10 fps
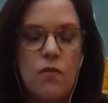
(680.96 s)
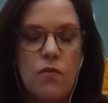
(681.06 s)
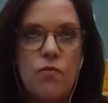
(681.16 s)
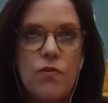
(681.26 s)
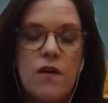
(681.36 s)

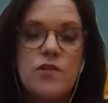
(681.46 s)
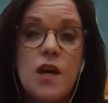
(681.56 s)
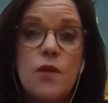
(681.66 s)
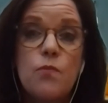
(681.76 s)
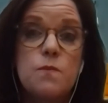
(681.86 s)
the
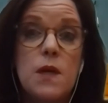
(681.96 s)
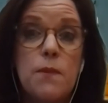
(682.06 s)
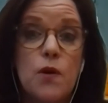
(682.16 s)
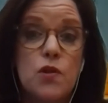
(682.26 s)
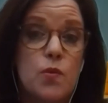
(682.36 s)
Octagon was being
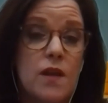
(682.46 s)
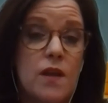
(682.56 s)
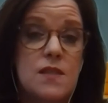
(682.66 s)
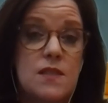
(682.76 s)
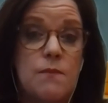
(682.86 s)
built around the
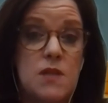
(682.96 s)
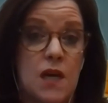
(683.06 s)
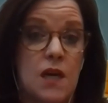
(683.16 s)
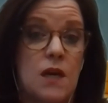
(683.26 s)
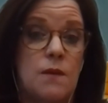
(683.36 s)
same
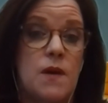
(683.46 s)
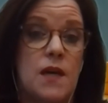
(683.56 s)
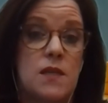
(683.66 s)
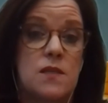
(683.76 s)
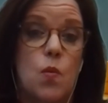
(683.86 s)
time
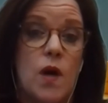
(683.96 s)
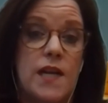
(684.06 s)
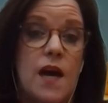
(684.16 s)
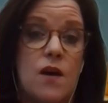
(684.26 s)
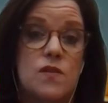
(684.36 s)
as the White
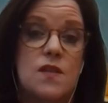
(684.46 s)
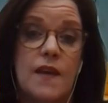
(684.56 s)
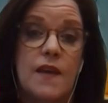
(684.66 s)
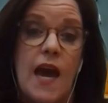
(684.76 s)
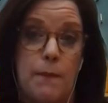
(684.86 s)
House and the
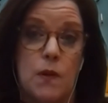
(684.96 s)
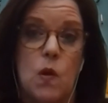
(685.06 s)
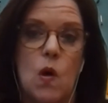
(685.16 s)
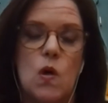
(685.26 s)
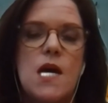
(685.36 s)

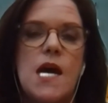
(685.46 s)
Capitol.